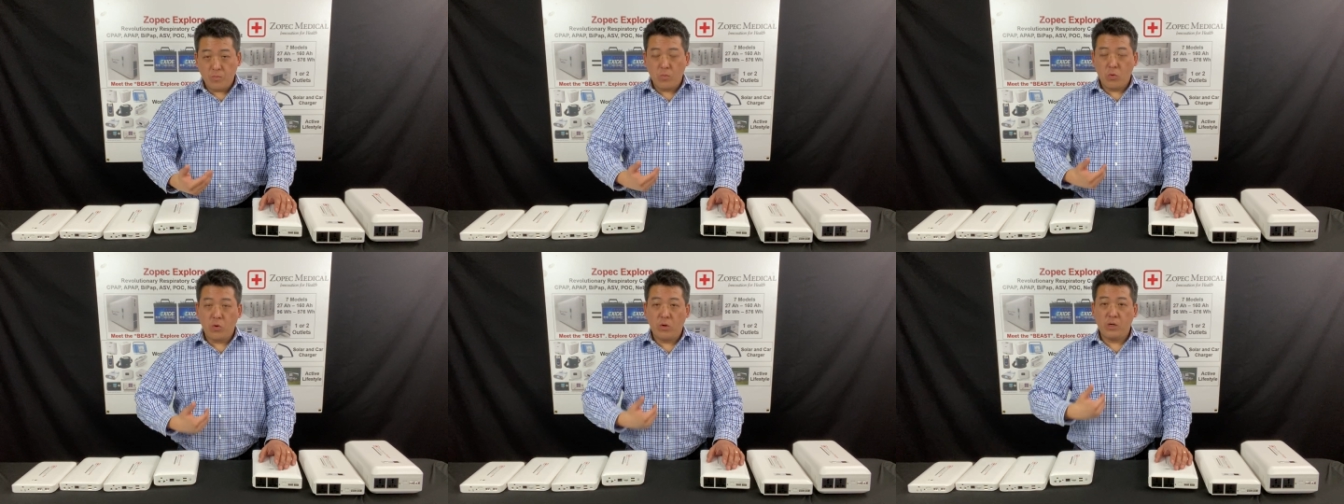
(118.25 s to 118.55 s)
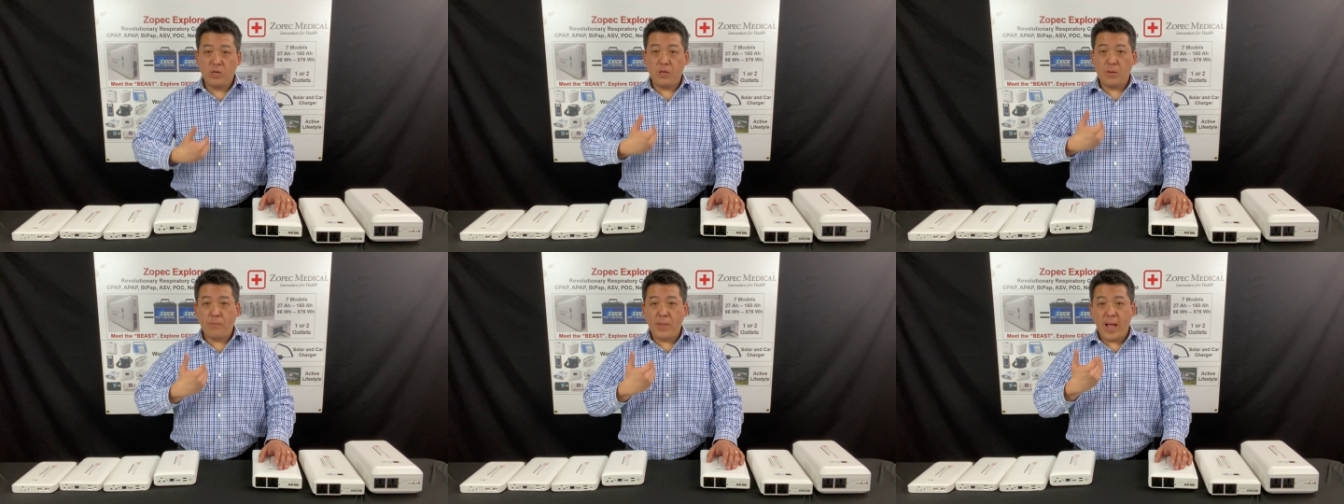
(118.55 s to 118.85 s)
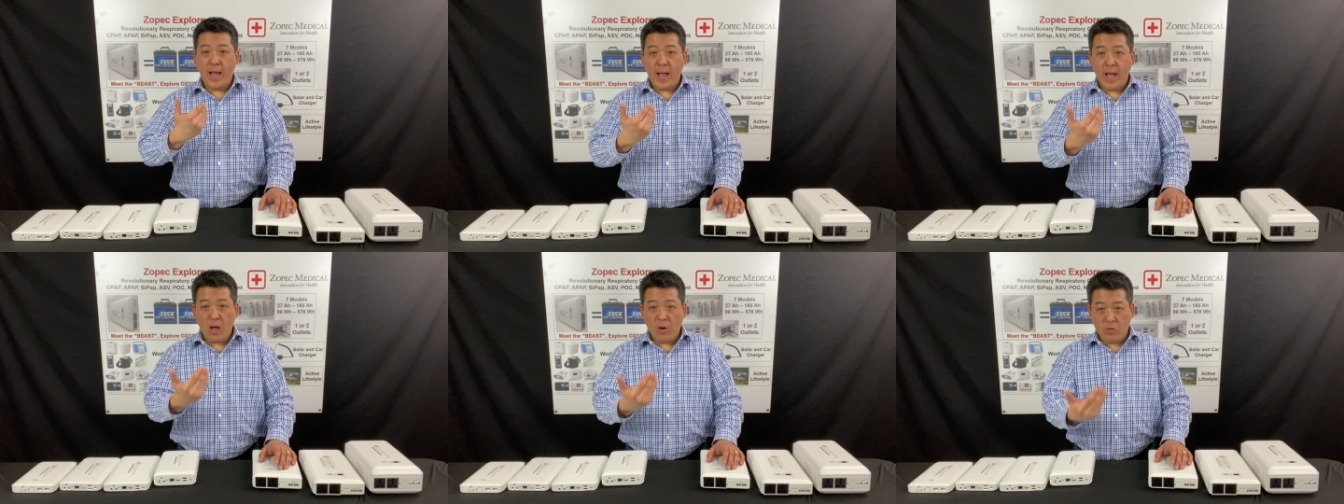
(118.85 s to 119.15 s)
more the
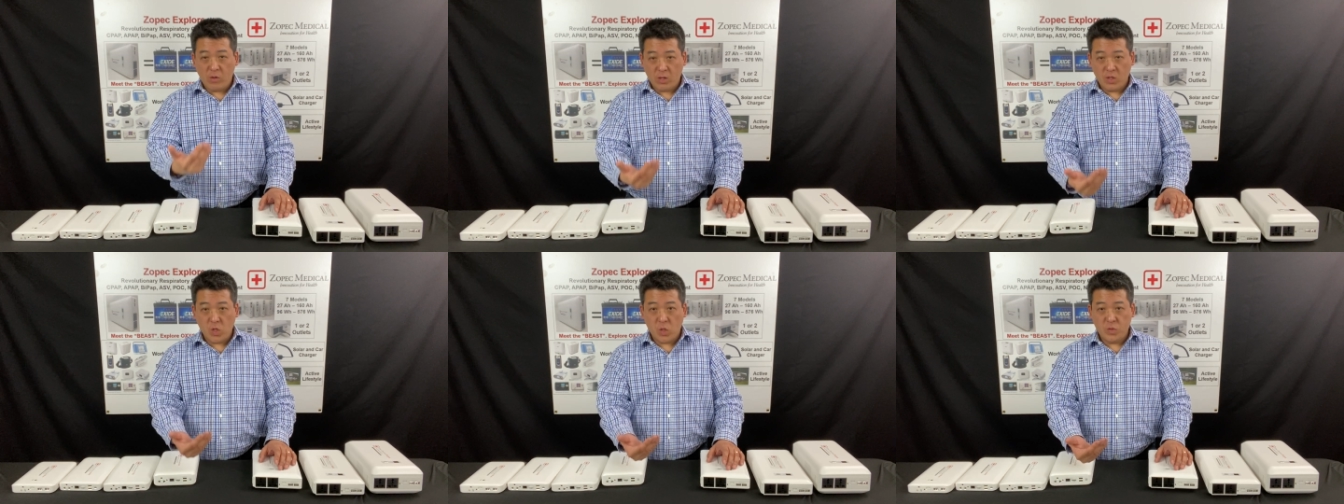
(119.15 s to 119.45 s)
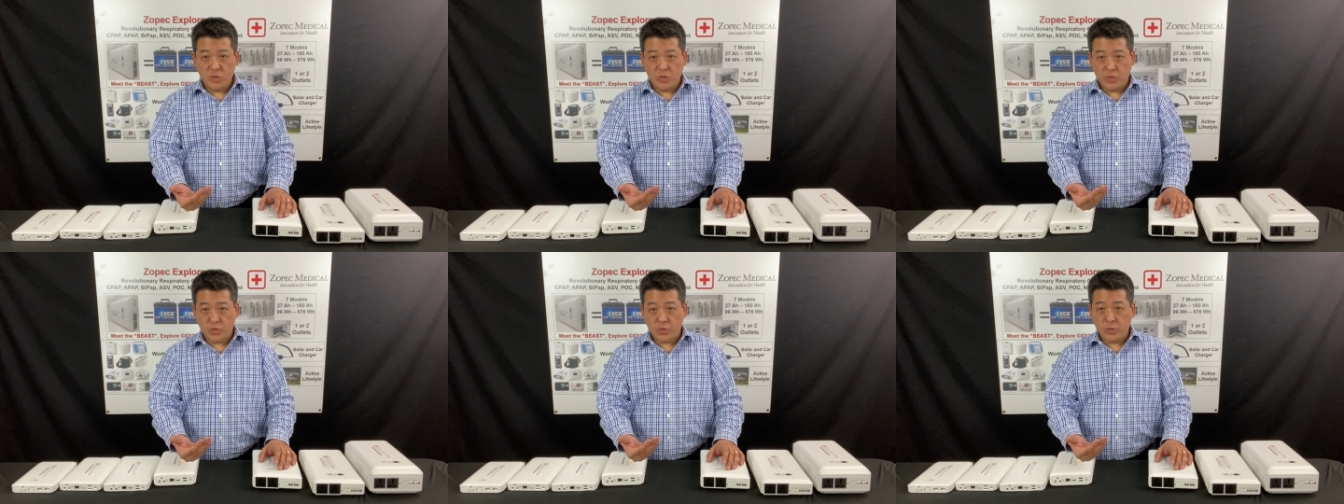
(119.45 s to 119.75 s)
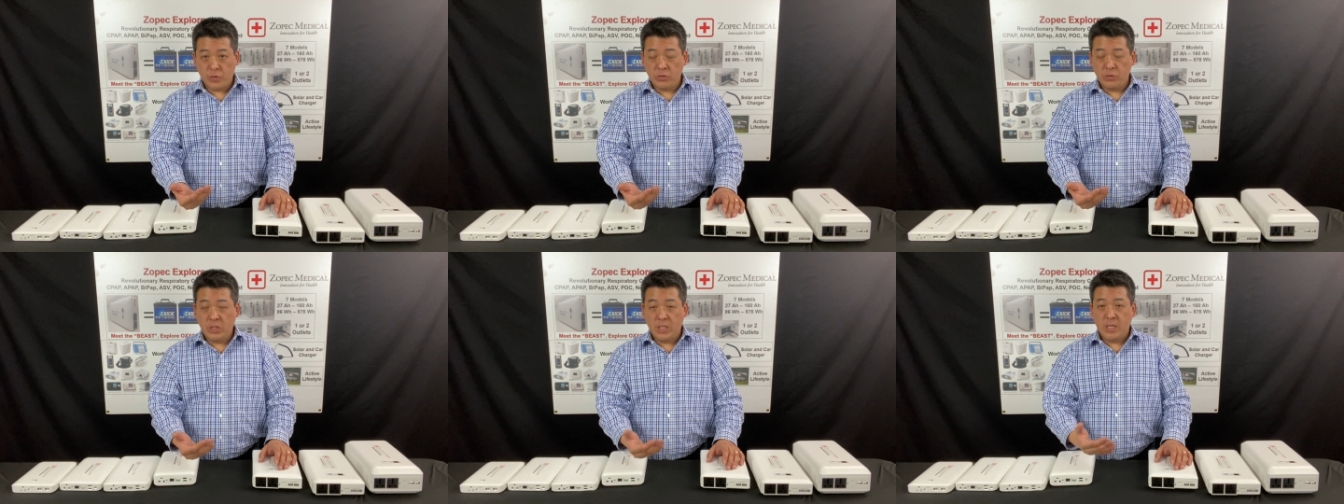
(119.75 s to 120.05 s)
power goes
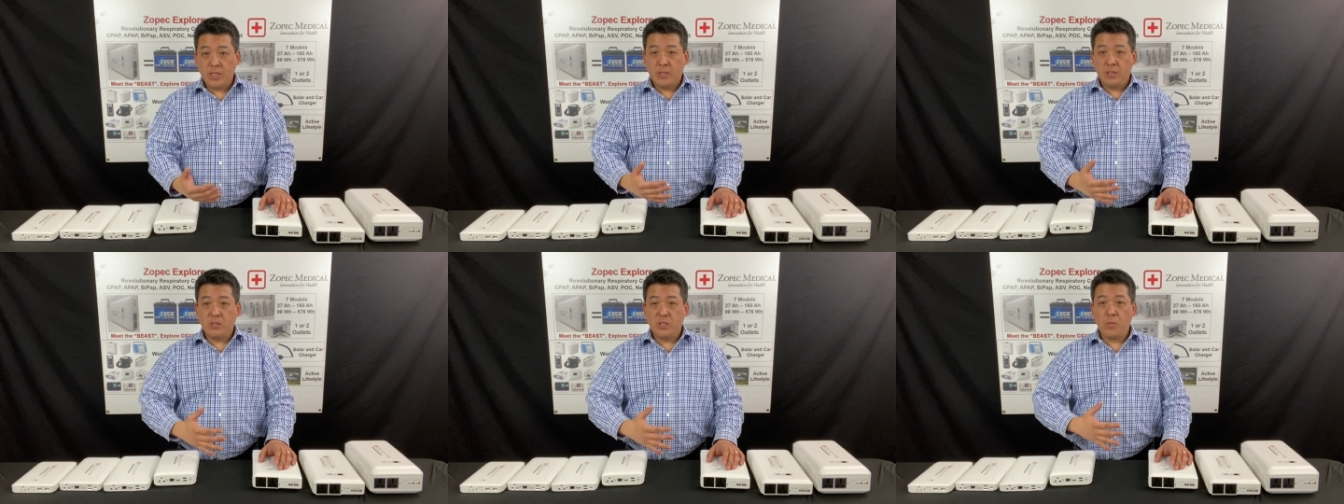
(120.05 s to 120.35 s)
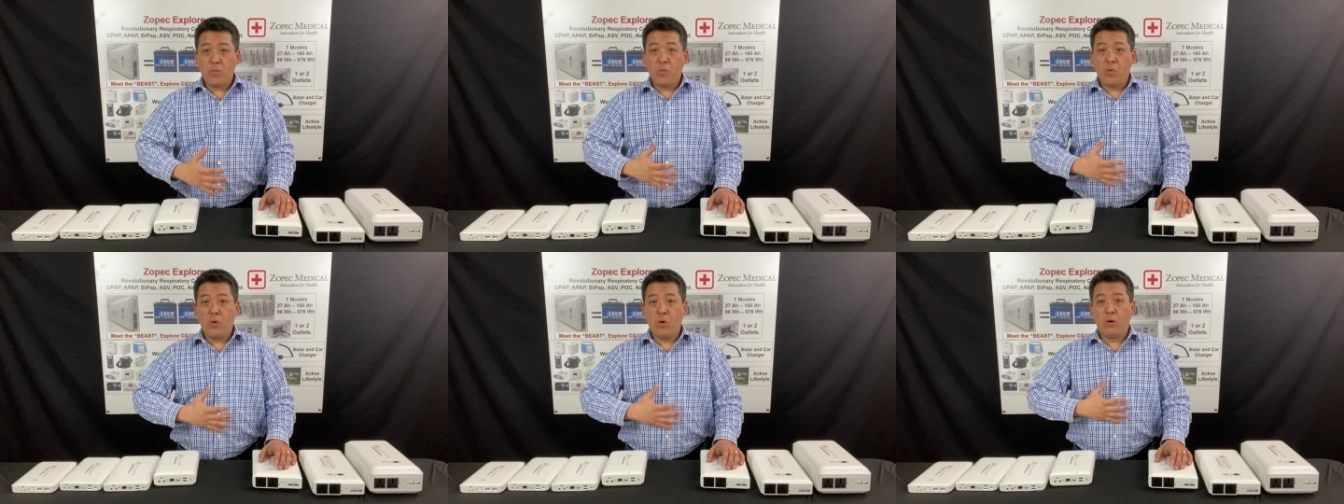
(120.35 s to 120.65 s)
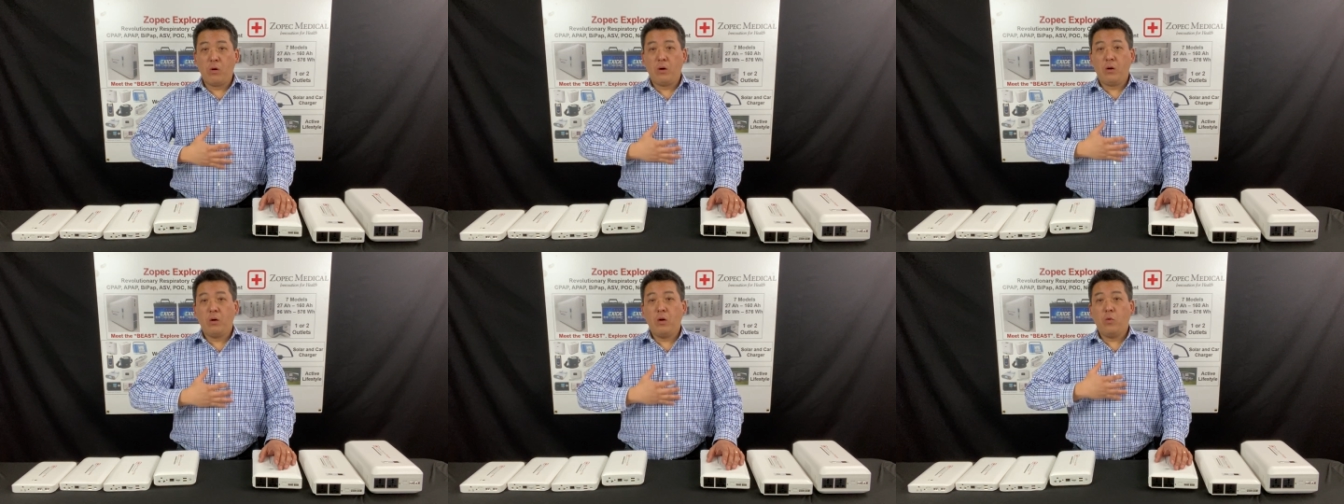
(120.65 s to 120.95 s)
through, the
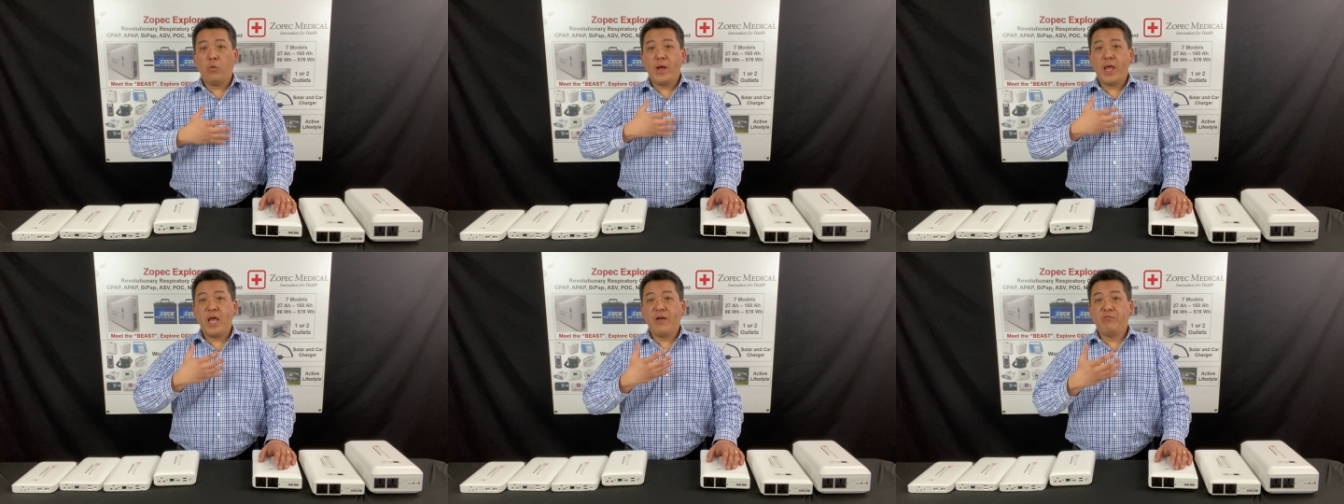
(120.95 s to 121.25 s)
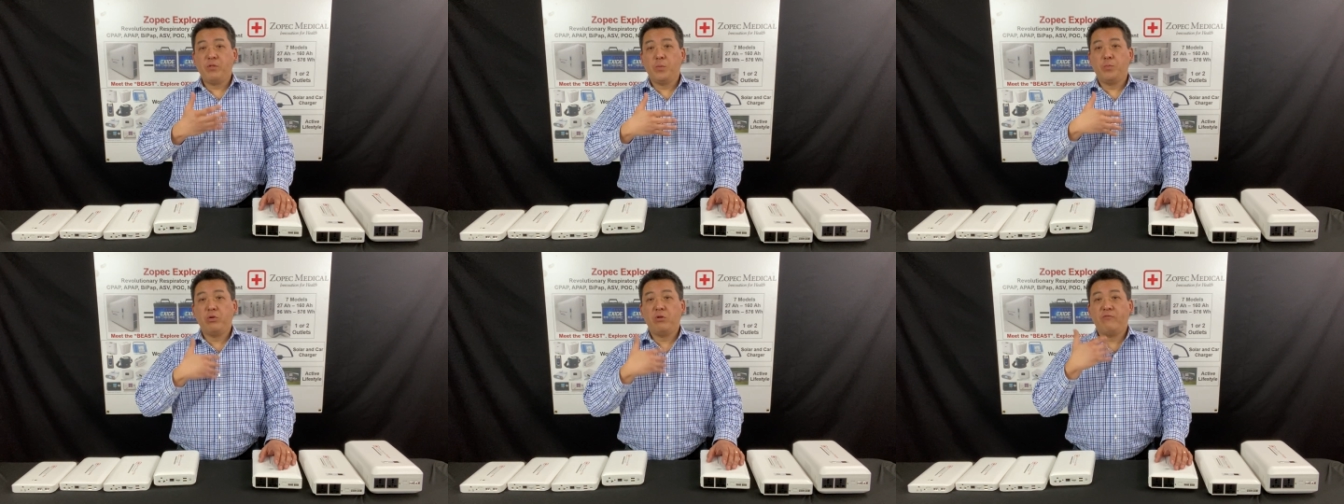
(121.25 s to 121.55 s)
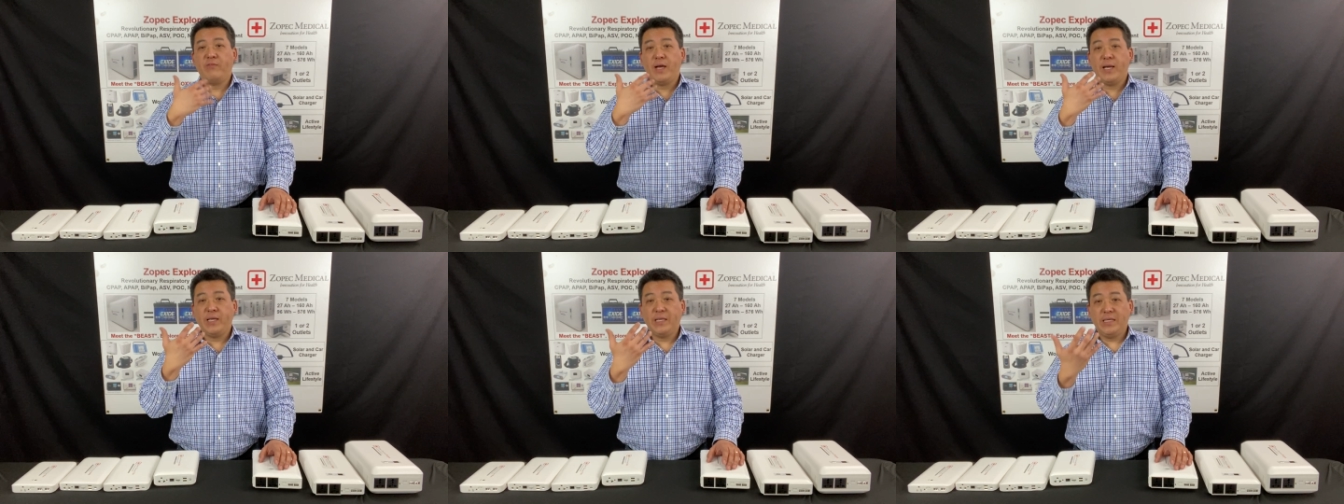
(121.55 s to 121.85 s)
more we have to
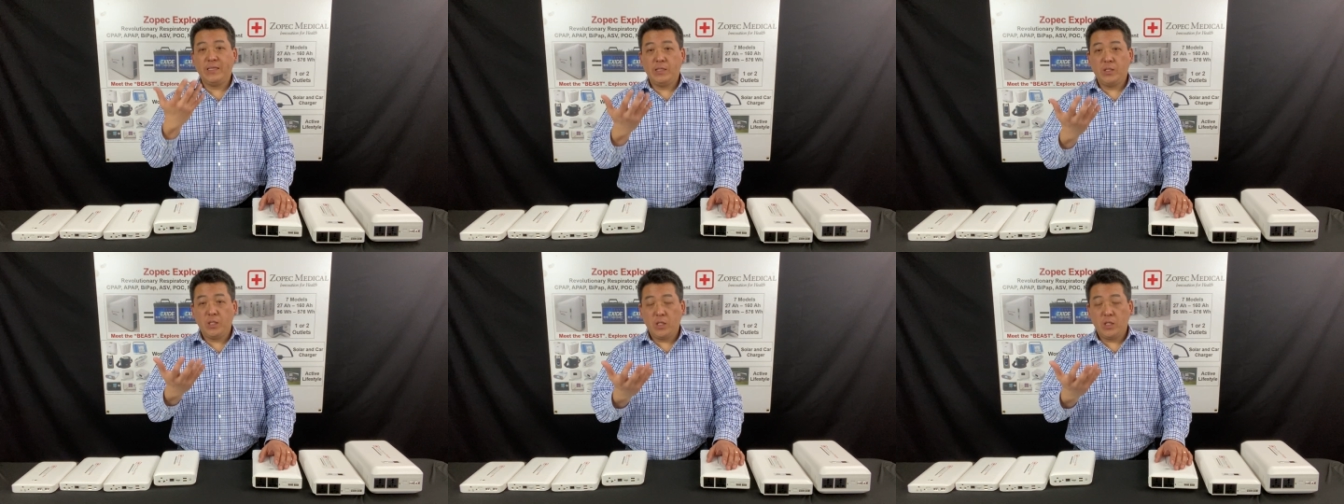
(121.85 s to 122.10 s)
provide